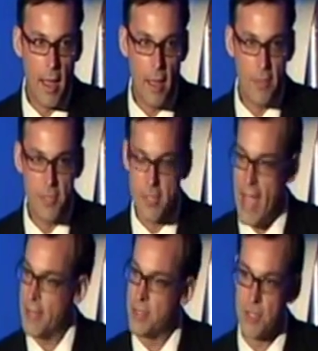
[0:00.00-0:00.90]
The
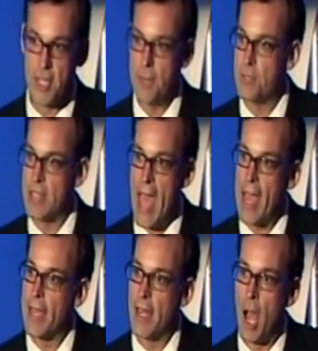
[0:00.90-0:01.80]
stats just keep
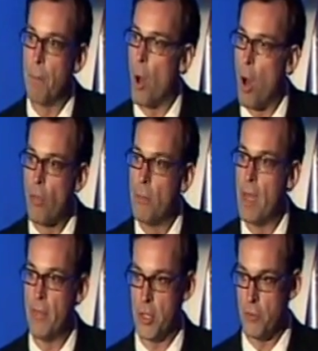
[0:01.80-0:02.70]
stacking up, all the
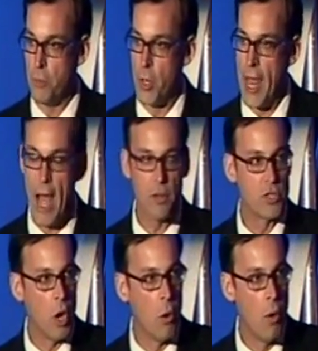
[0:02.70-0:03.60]
men that you've put out.
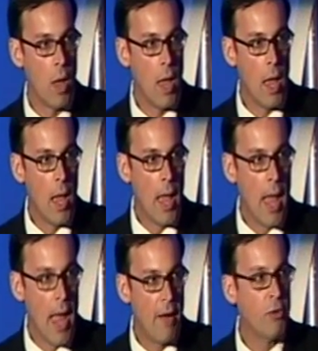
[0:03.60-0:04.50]
So
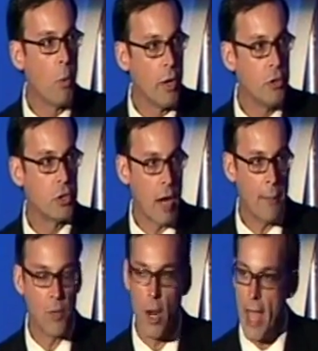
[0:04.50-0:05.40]
everyone who's
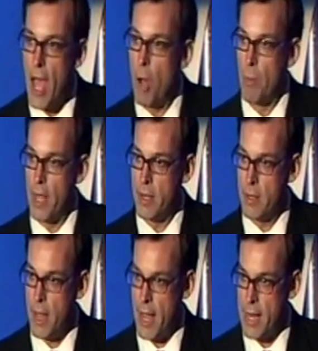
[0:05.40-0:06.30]
strapped on a helmet
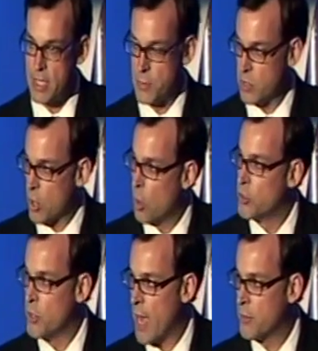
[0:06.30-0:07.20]
and has been told
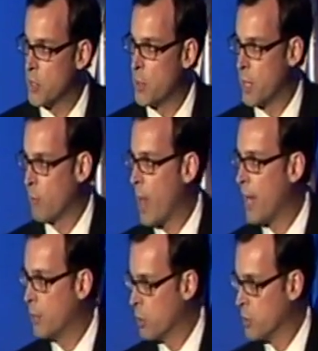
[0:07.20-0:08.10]
you're not doing it
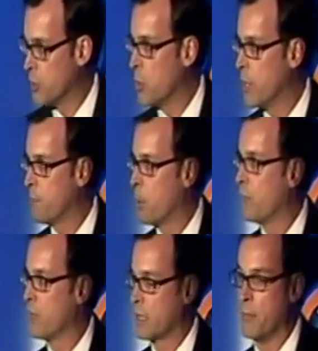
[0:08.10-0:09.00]
right or you're doing it
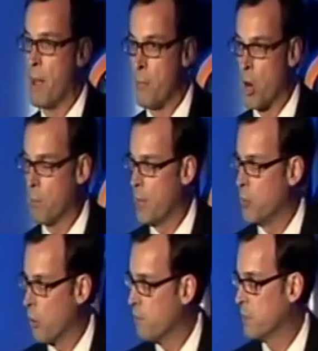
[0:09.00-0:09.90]
perfectly by Mark
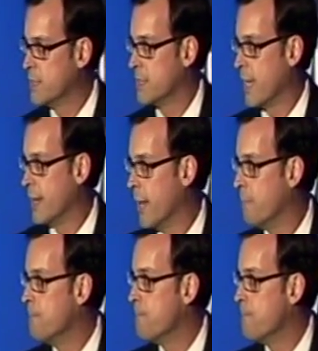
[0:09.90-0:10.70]
Bendorf, please stand up.